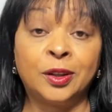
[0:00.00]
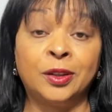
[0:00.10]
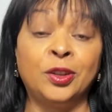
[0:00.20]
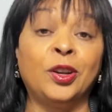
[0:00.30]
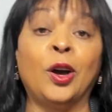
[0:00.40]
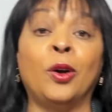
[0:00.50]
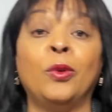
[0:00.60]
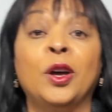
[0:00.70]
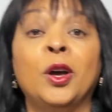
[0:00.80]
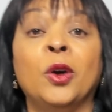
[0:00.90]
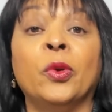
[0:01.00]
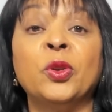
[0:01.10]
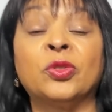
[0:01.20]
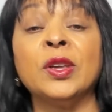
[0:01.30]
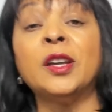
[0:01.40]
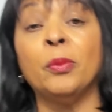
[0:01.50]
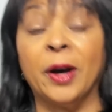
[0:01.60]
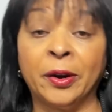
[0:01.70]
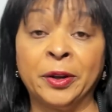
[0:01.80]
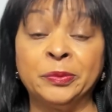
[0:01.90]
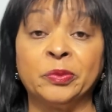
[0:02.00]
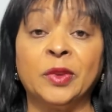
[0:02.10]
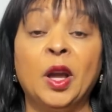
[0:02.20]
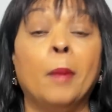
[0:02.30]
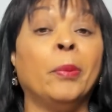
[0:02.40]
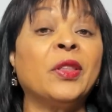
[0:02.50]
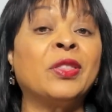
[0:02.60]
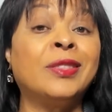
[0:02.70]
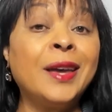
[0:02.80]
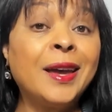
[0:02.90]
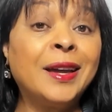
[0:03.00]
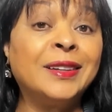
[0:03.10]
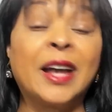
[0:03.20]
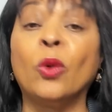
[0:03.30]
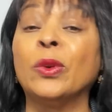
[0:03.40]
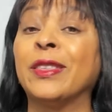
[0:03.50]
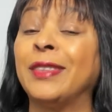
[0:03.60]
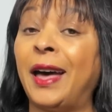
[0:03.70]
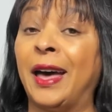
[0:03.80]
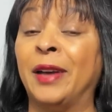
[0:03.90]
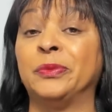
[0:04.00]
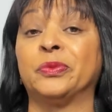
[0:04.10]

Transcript: when you think about it. But then not only that,